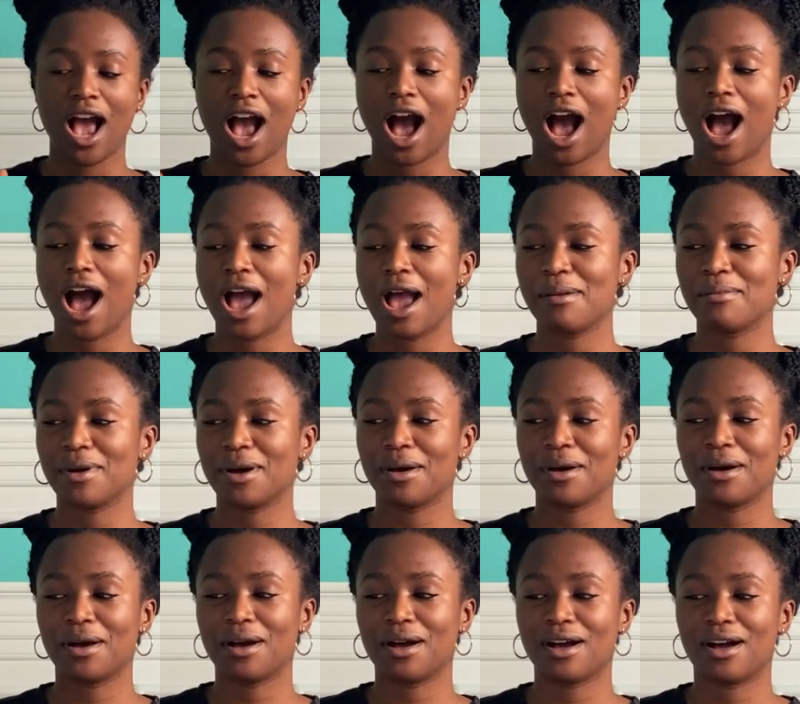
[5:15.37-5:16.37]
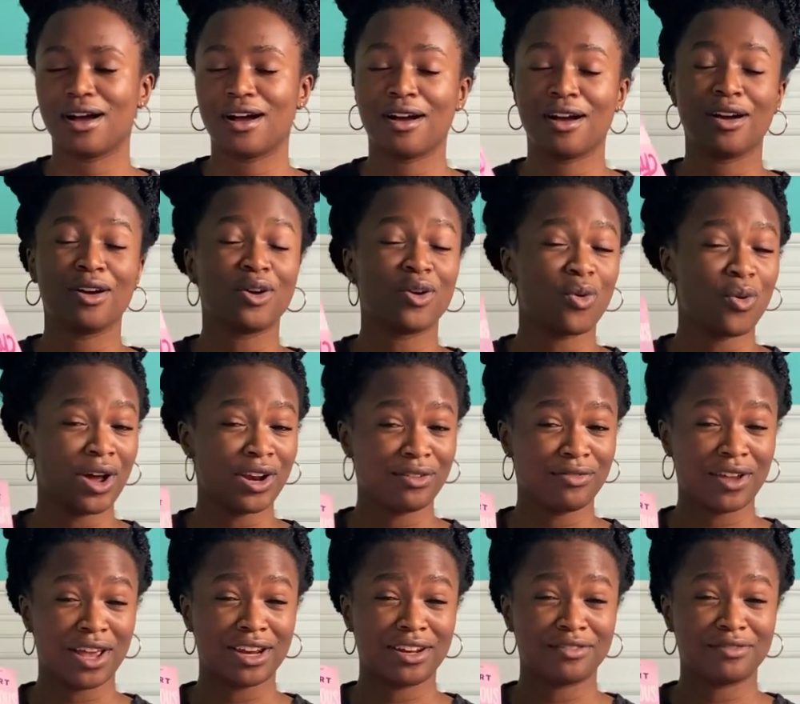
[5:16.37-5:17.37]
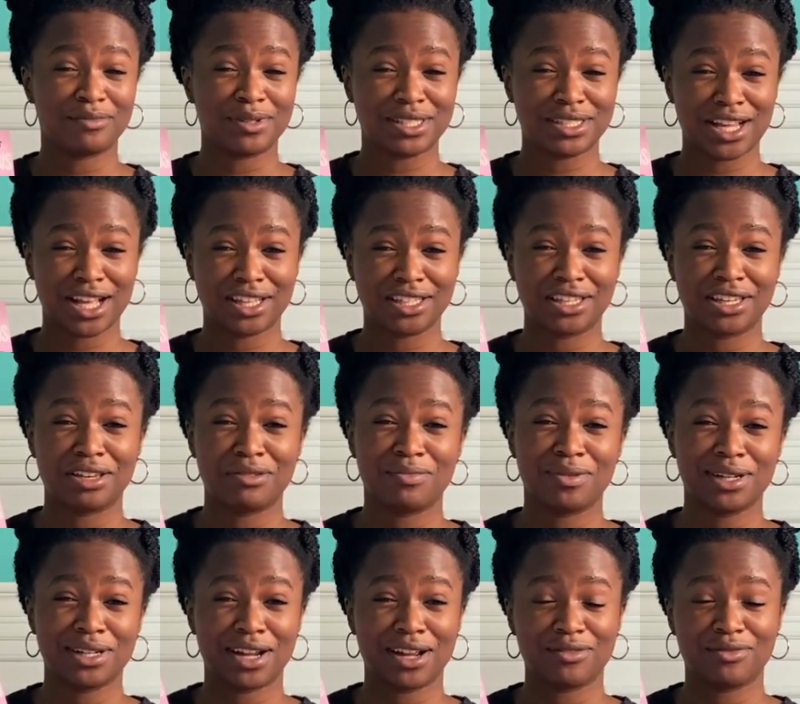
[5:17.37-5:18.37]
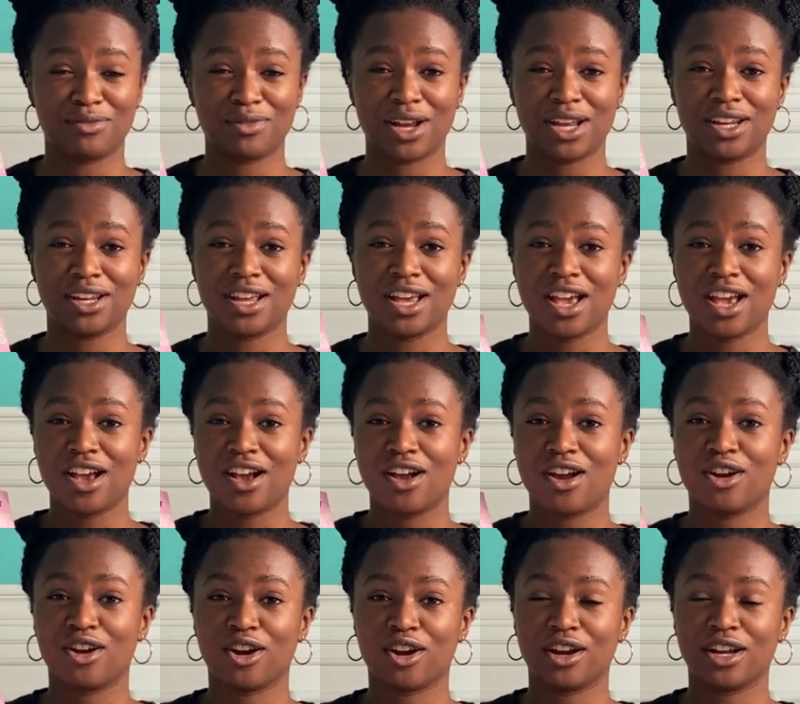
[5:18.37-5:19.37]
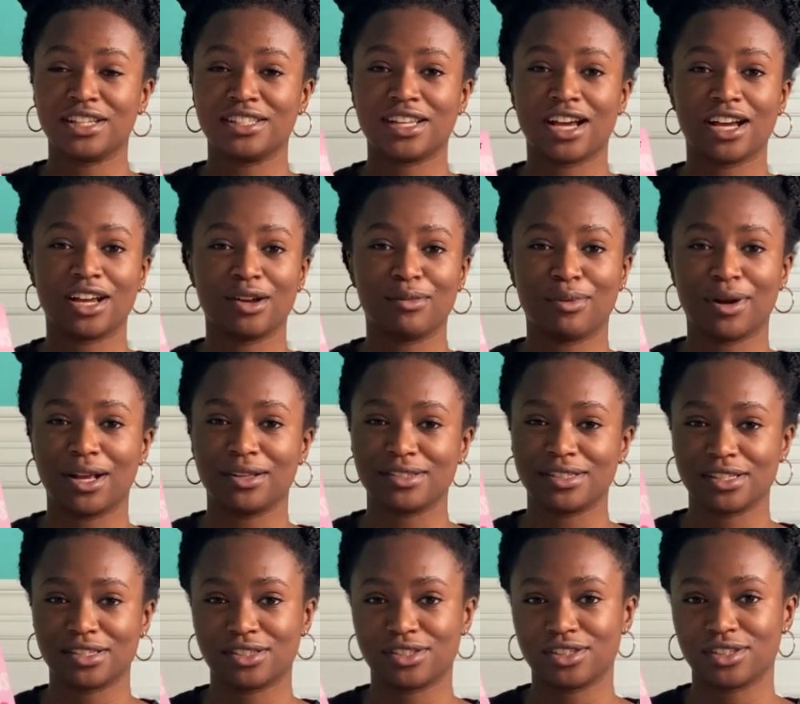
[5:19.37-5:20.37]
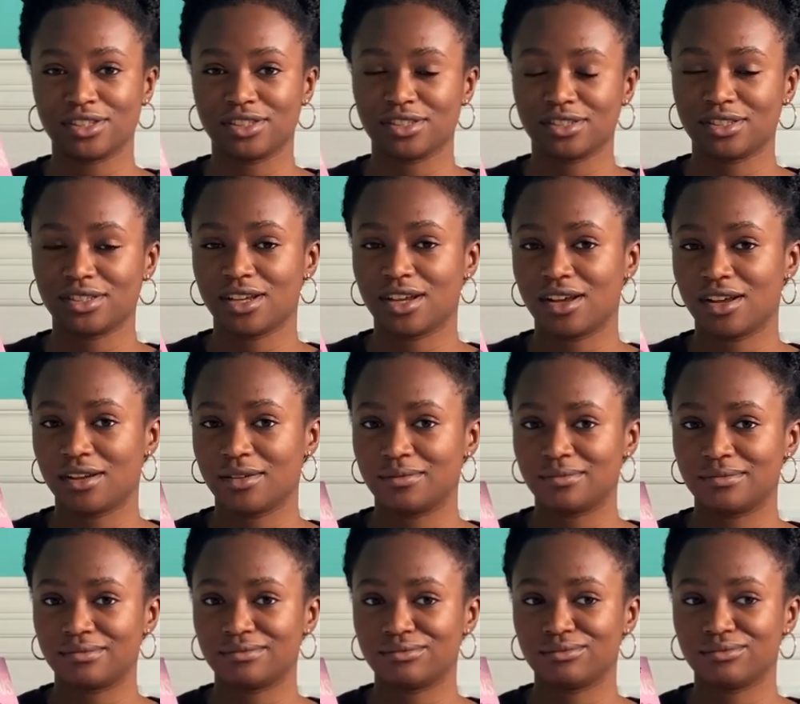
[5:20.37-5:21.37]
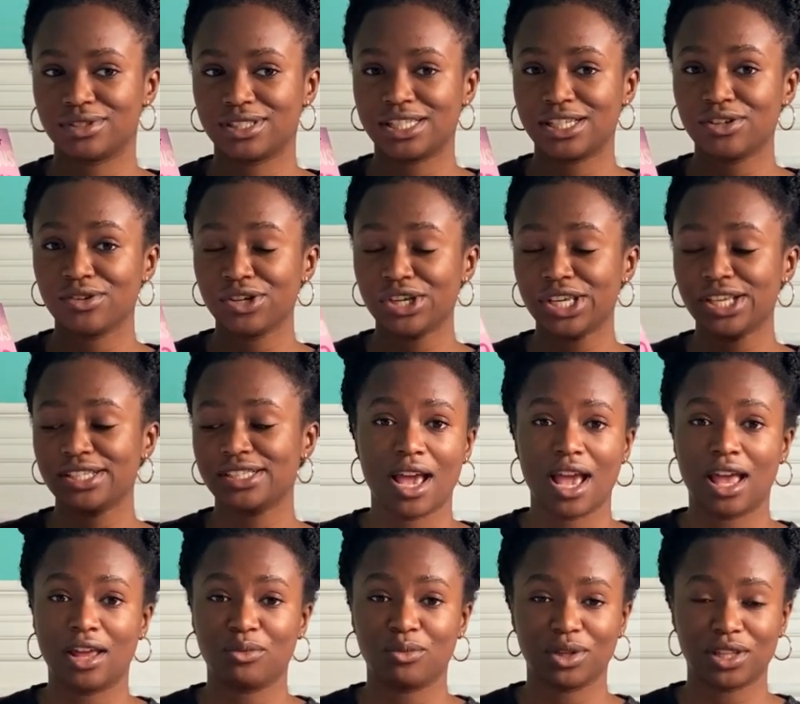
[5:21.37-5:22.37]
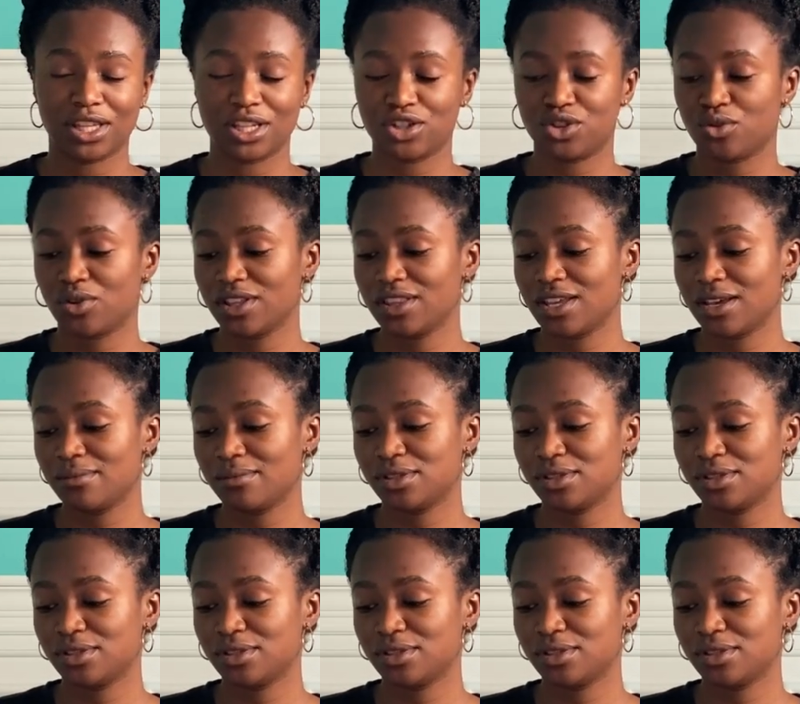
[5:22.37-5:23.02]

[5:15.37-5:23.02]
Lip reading: I'm quite a fan of Miss Talia Hibbert. I've read her entire Brown Sisters series and really enjoyed them.